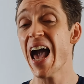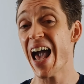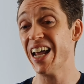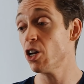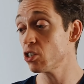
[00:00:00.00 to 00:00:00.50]

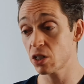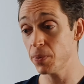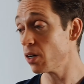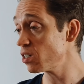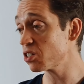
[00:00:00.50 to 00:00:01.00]
and to
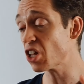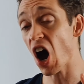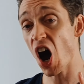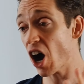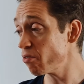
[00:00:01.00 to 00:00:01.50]
be honest,
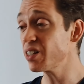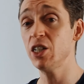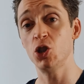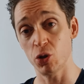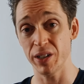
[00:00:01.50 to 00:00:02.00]
I really
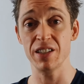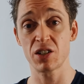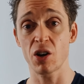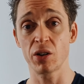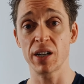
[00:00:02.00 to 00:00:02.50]
enjoyed this
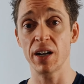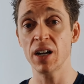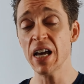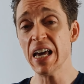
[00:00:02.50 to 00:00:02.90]
coconut.